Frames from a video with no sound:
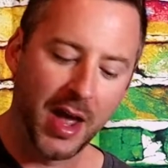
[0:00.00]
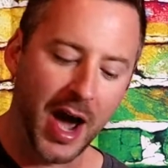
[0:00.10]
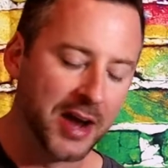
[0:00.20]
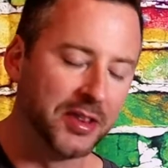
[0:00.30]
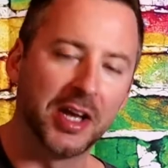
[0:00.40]

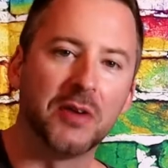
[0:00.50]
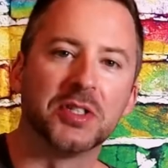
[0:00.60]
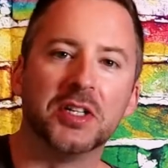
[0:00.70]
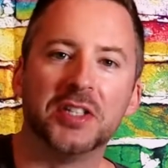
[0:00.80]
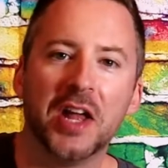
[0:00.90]
I didn't think I was
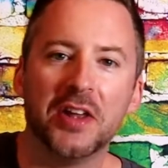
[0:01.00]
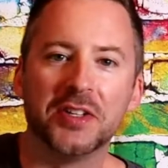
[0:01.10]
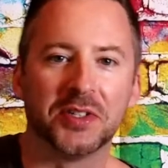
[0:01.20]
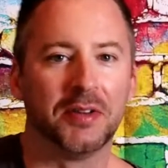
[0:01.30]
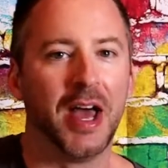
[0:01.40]
going to say
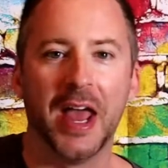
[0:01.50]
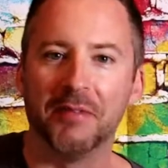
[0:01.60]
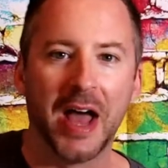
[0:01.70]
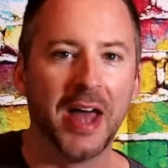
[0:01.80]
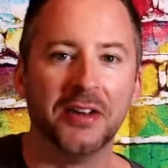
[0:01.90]
this. I
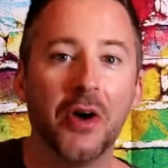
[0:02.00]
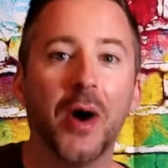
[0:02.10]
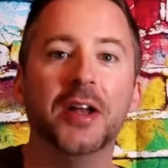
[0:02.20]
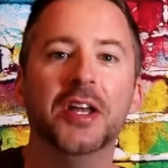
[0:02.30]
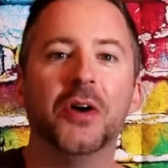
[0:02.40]
had no
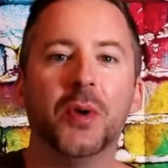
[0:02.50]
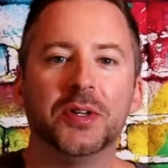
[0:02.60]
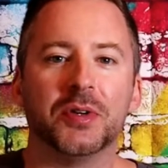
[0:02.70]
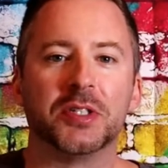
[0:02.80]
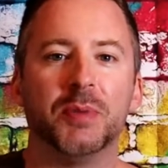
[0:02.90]
idea
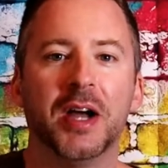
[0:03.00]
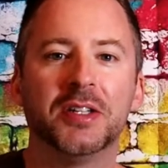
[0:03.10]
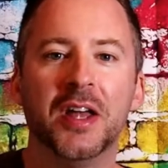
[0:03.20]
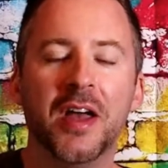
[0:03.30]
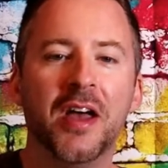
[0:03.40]
what to
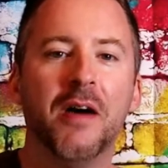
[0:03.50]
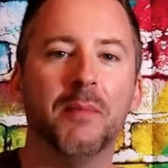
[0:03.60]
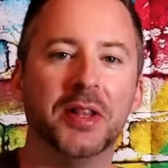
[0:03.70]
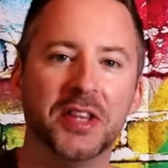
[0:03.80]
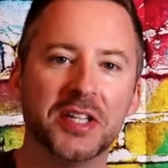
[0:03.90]
expect,
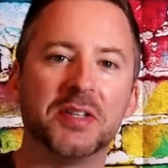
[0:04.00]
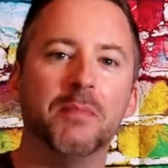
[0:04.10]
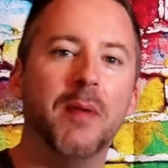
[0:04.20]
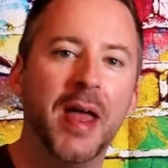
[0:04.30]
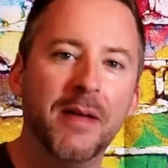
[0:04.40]
but this
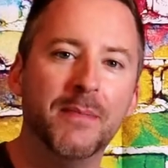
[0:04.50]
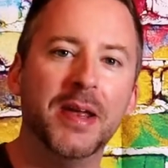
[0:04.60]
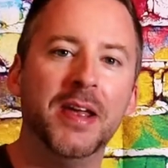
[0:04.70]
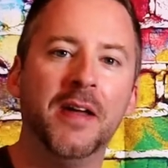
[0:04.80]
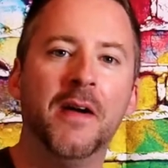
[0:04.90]
may
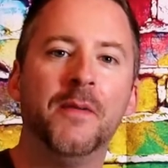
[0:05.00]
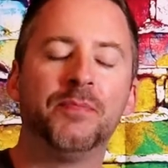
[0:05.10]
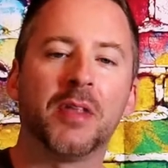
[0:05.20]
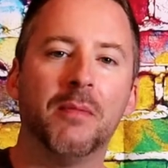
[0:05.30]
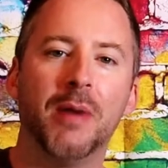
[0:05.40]
be
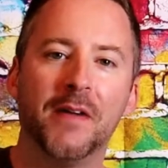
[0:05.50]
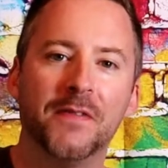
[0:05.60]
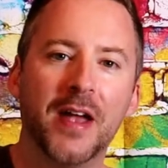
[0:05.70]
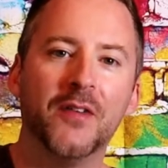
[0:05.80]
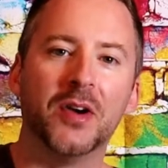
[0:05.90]
my
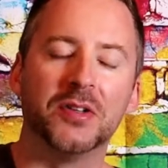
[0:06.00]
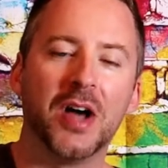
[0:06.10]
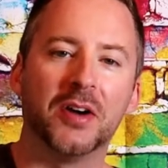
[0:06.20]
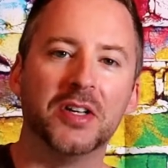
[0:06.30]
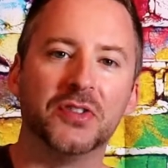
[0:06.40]
favorite
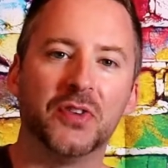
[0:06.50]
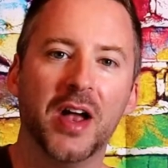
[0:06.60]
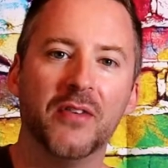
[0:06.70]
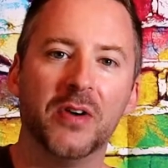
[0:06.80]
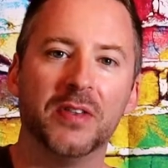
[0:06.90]
Takis
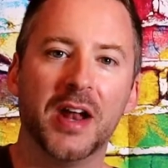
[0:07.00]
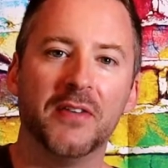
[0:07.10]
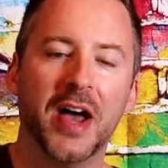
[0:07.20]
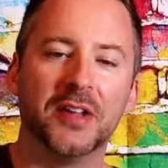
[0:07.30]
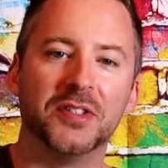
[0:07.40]
flavor that
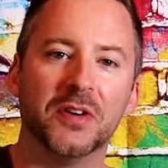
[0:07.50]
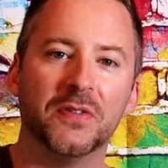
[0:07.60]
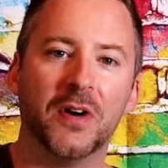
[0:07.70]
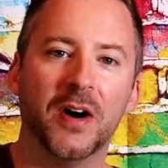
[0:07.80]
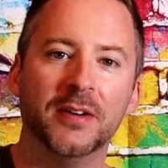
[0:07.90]
I've had so
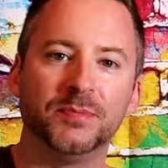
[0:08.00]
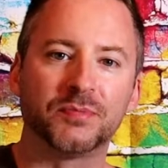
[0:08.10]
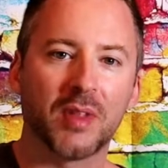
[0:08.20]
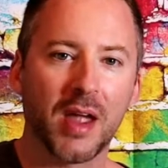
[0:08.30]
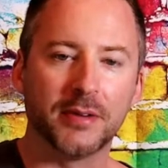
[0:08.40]
far.
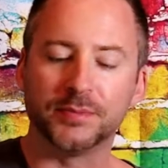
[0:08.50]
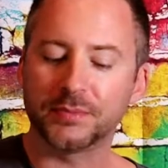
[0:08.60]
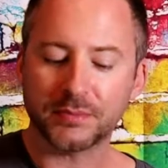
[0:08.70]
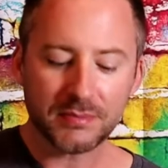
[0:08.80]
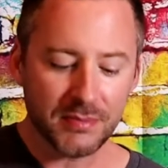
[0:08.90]

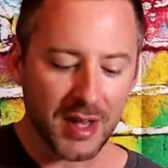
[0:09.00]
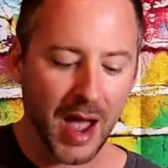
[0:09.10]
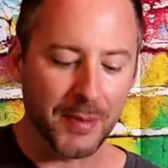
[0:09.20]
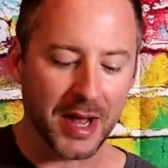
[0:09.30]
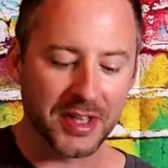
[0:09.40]

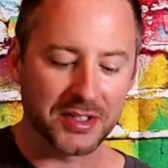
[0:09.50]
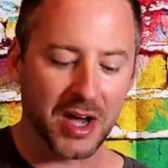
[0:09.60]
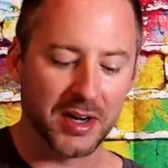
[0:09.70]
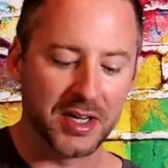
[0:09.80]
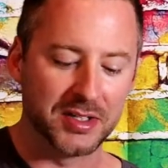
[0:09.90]
I mean, I think
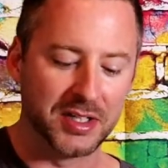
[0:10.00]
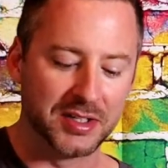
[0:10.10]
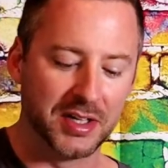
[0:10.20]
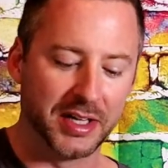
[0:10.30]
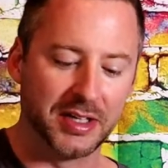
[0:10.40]
Takis
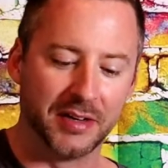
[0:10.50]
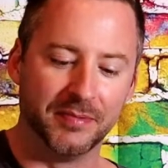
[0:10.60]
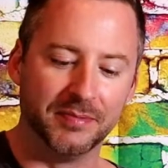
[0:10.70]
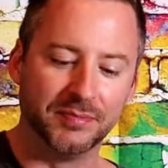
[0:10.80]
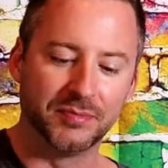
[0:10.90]
is like
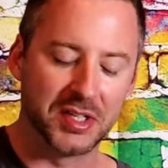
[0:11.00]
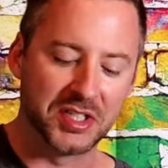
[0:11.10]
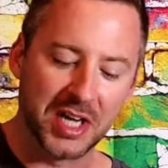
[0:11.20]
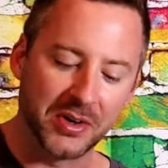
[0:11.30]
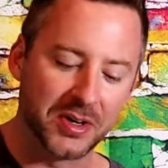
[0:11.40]
the
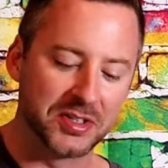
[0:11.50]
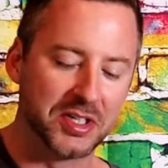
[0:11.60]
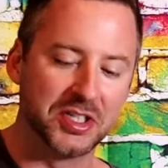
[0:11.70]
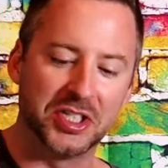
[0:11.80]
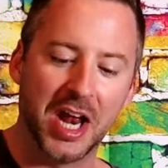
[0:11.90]
secret is
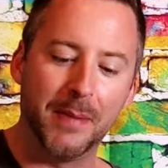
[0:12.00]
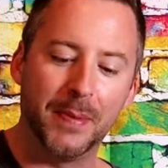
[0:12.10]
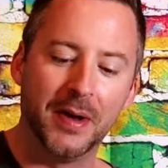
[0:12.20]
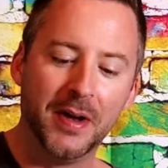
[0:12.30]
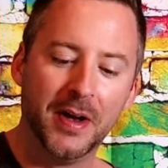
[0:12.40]
the shape,
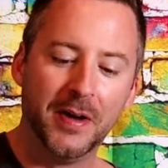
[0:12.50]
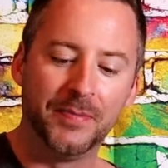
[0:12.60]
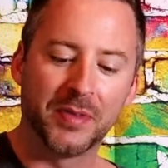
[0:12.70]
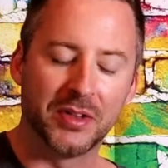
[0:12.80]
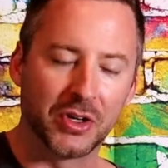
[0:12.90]

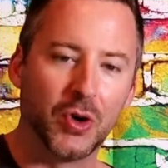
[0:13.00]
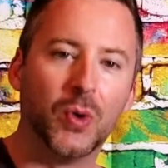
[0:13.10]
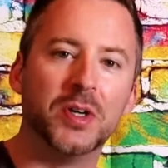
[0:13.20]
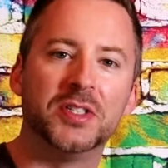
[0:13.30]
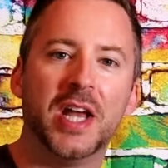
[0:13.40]
the
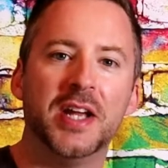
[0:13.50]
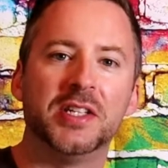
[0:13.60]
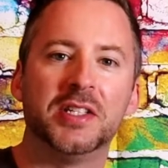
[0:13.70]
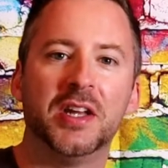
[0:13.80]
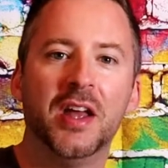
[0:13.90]
corn
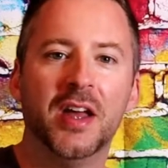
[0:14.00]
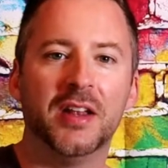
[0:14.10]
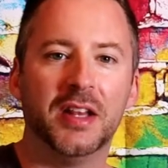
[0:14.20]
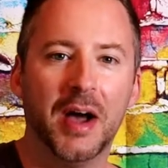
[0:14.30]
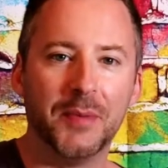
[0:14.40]
taste,
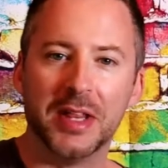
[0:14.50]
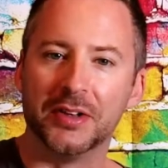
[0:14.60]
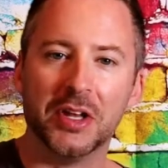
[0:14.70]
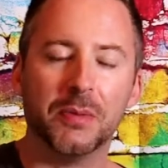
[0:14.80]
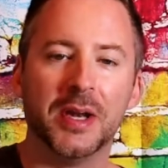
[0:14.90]
I mean, the
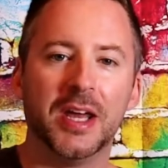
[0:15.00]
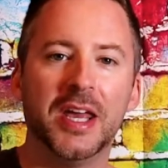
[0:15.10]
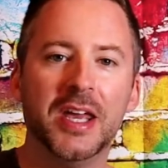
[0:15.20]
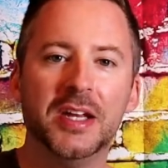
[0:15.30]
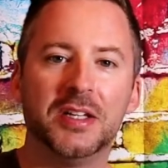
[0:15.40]
little bit of
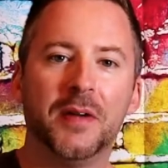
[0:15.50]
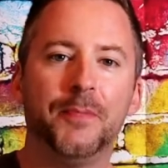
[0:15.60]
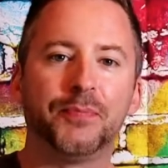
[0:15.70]
heat,